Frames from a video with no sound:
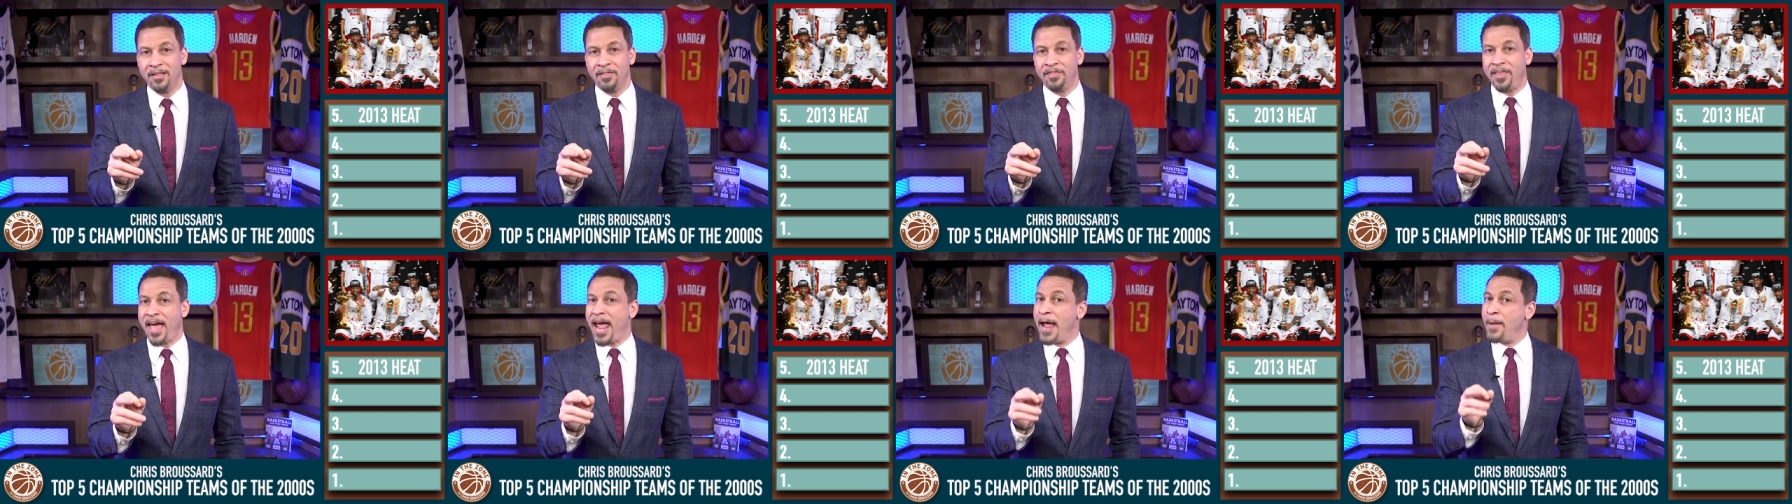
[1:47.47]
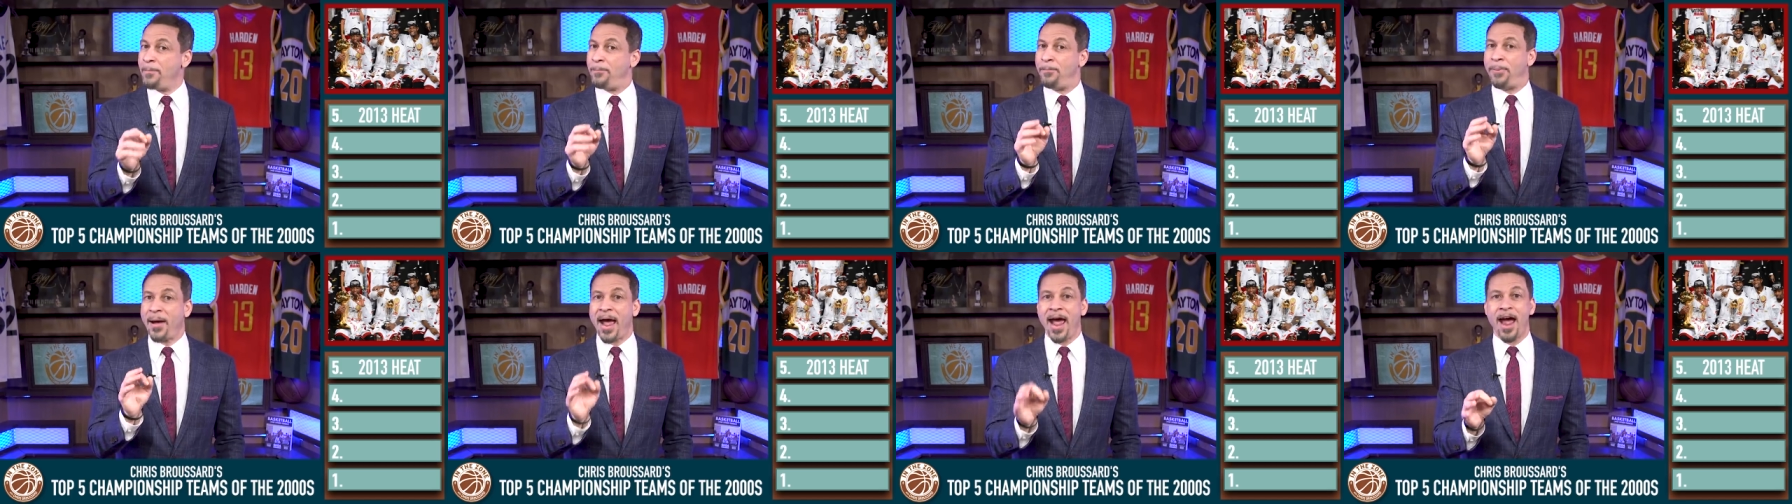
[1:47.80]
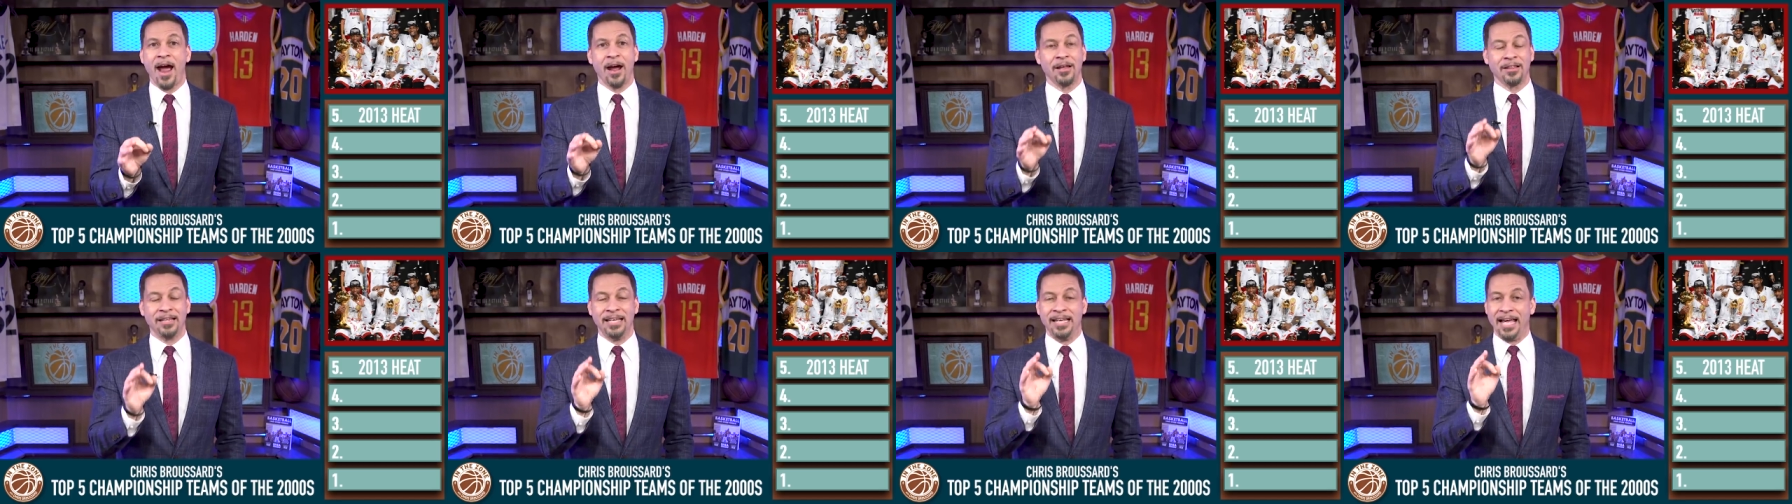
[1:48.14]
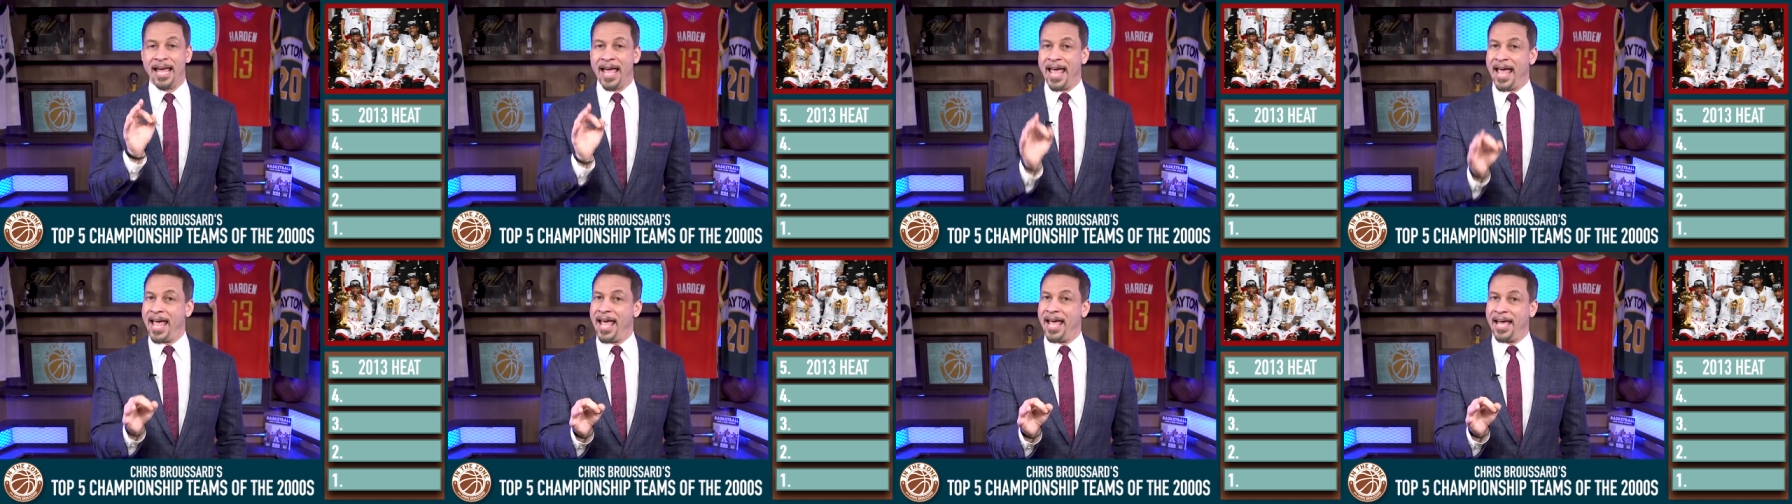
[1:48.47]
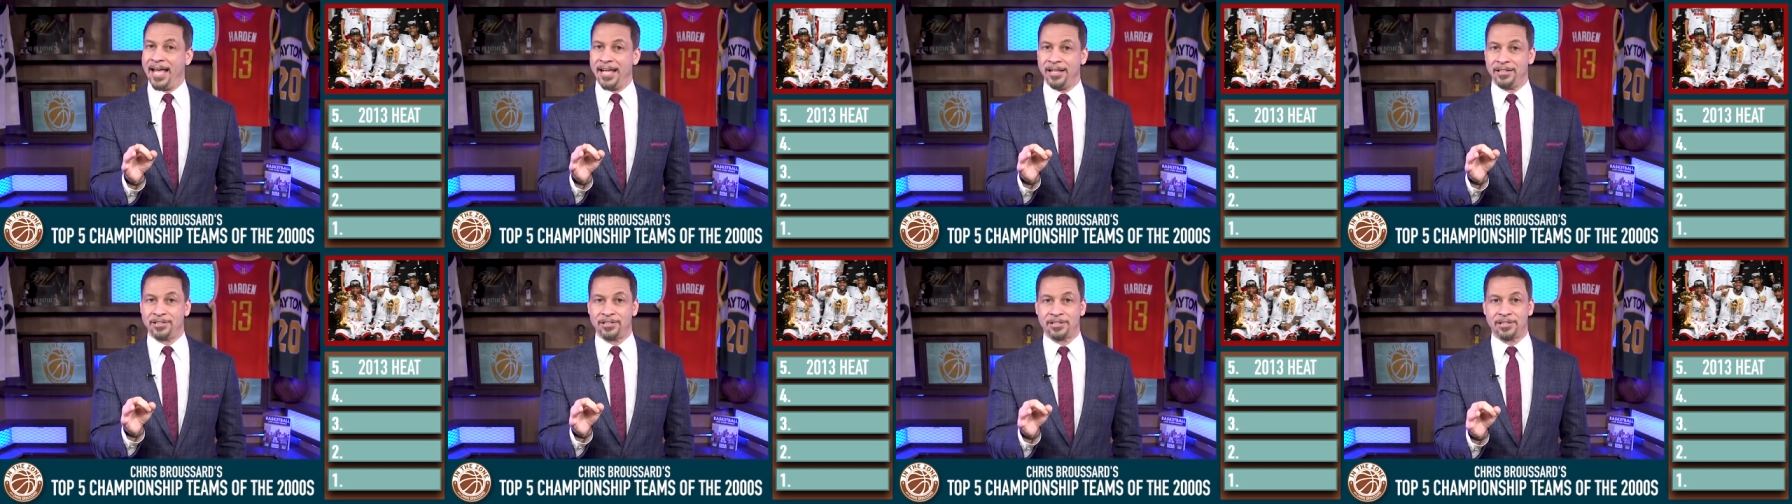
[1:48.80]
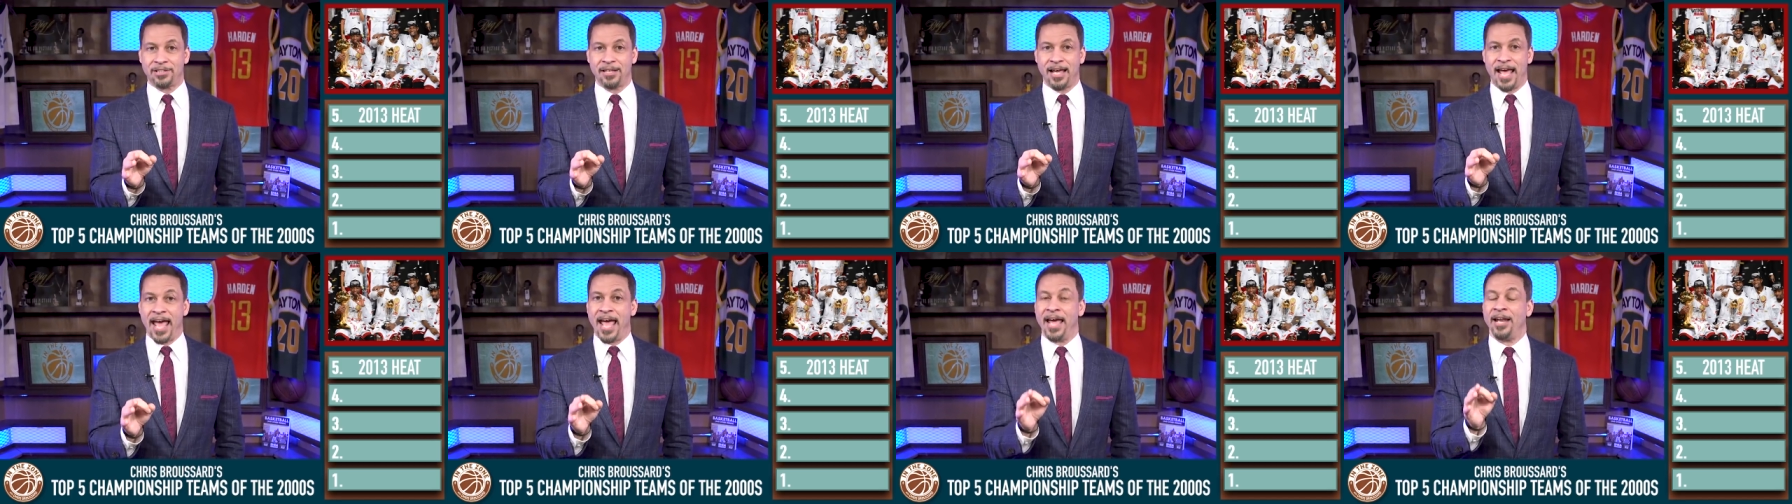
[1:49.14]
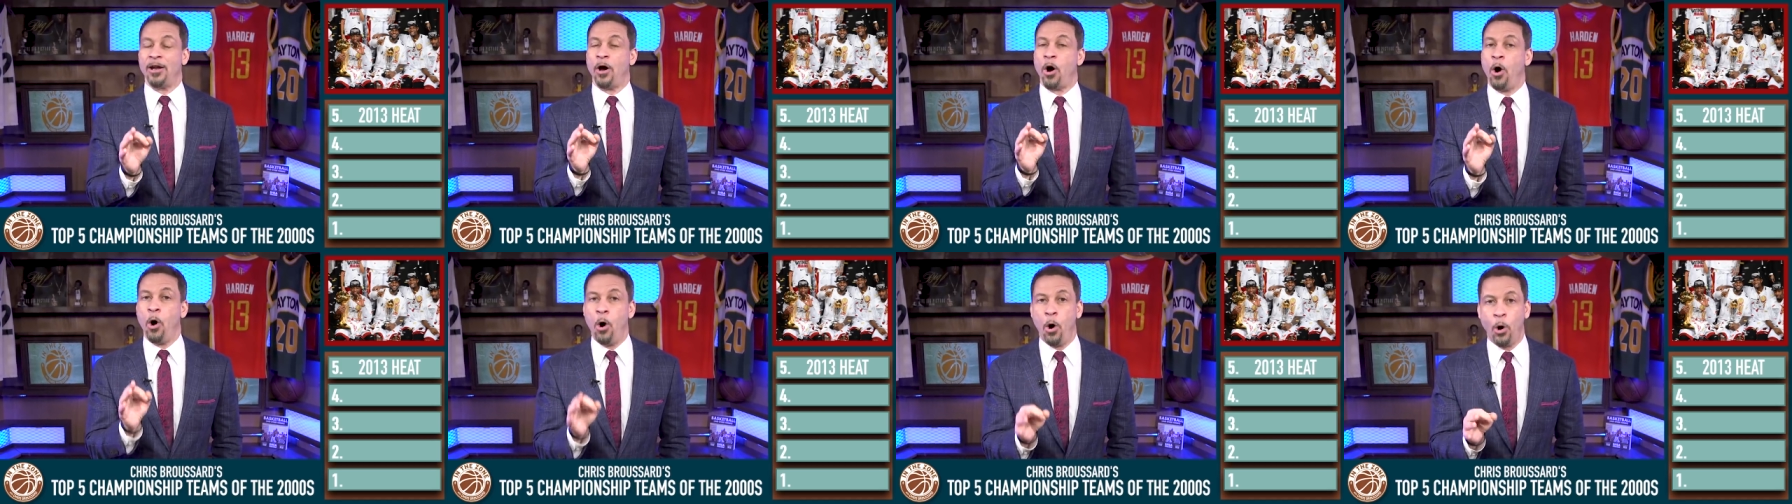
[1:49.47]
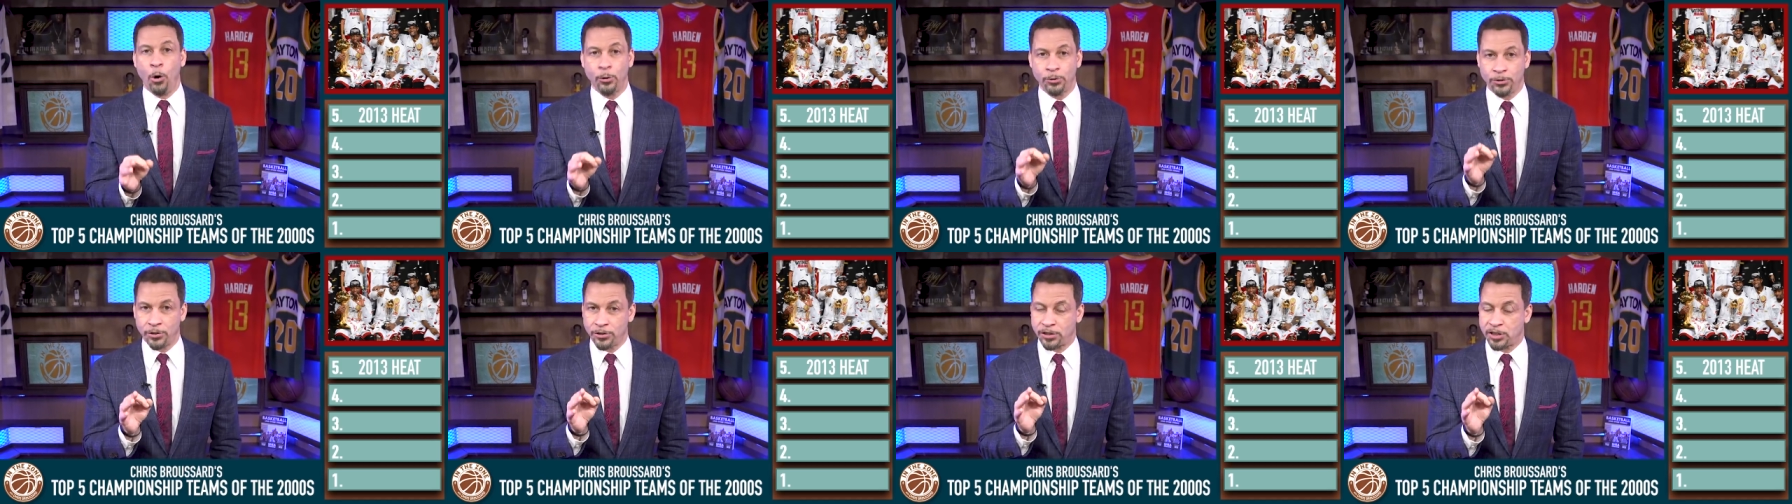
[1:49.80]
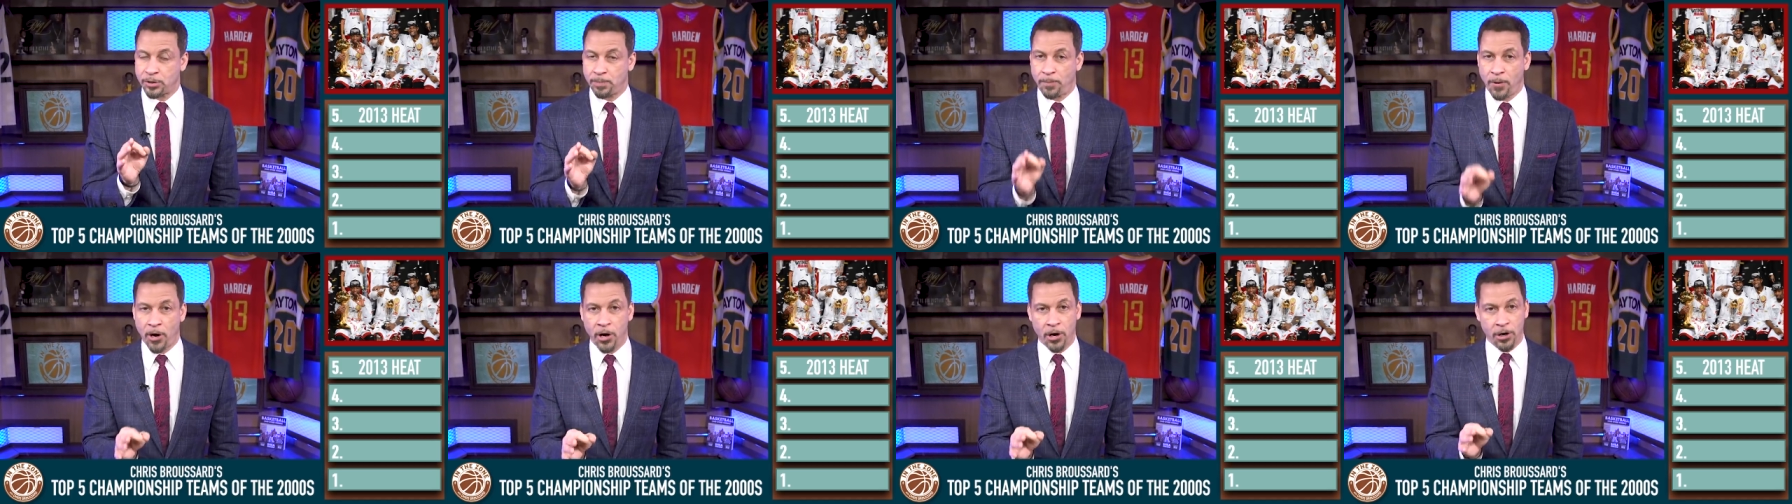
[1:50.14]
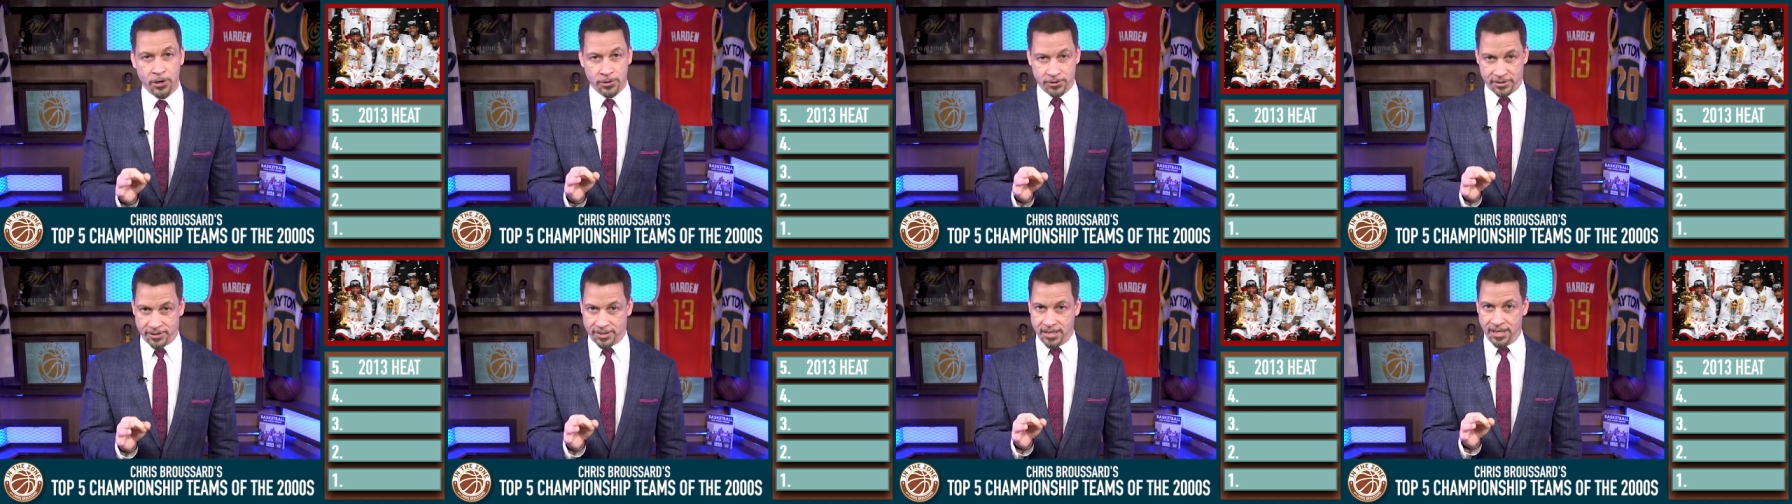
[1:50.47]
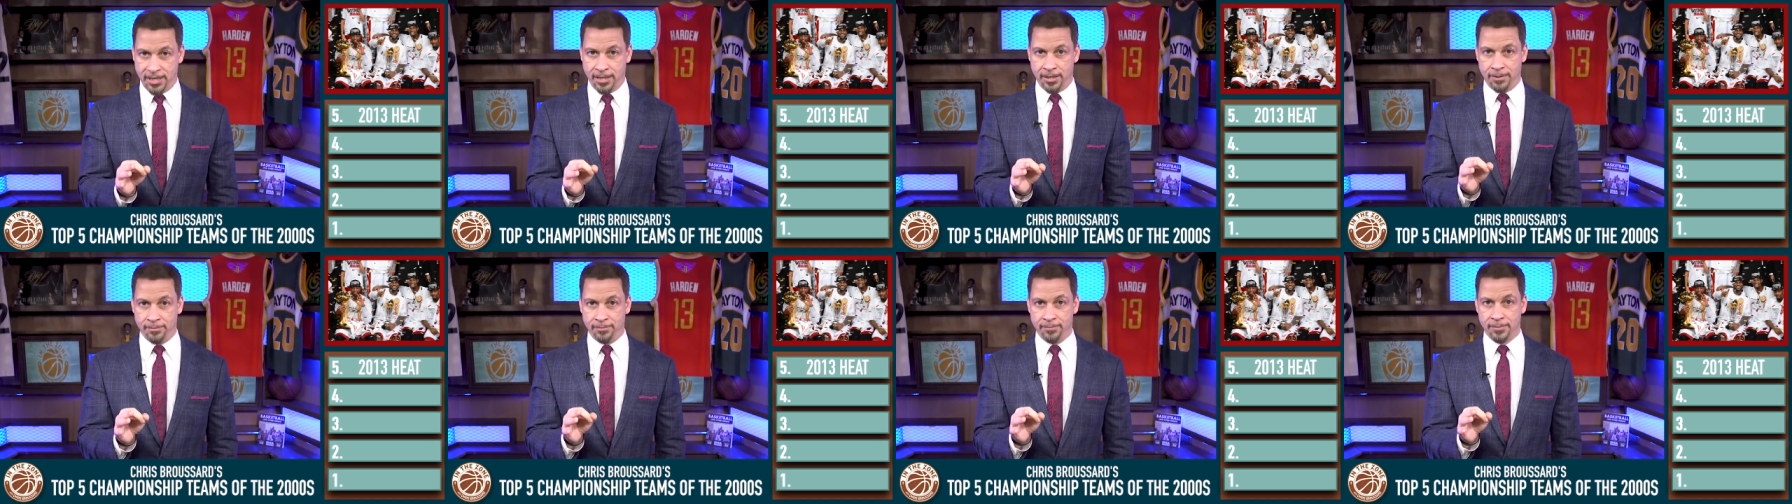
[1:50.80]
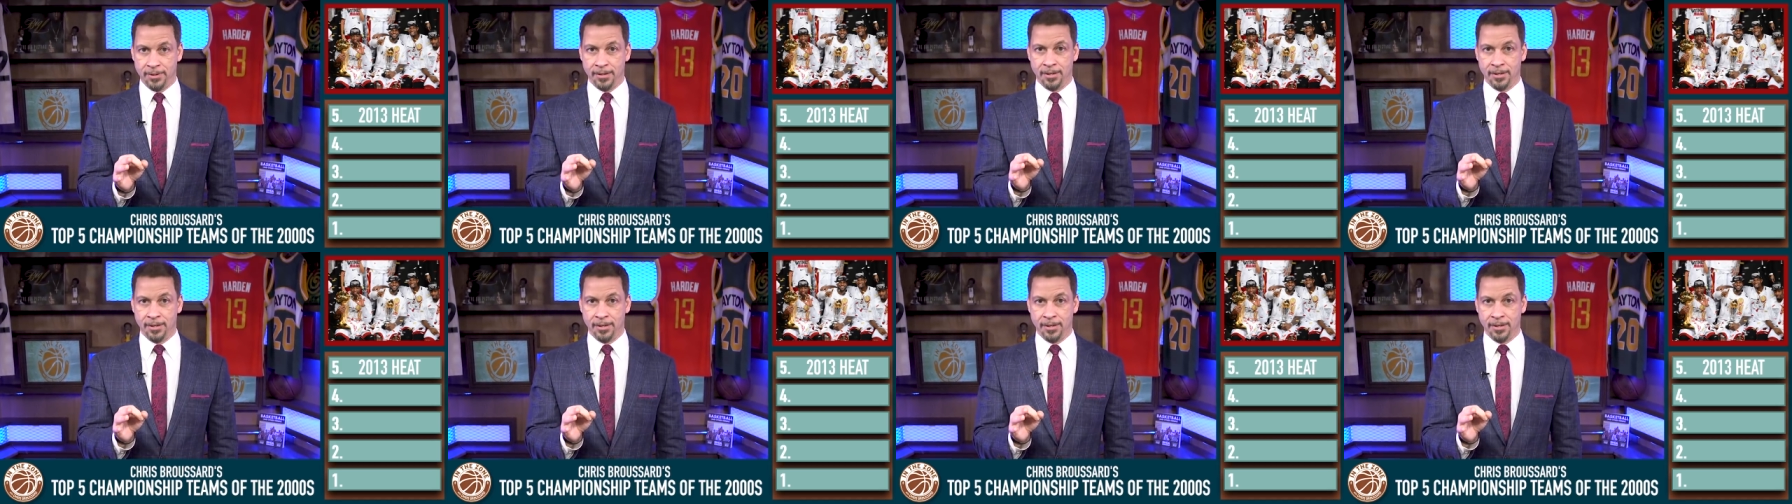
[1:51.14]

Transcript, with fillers: they barely edged an older Spurs team.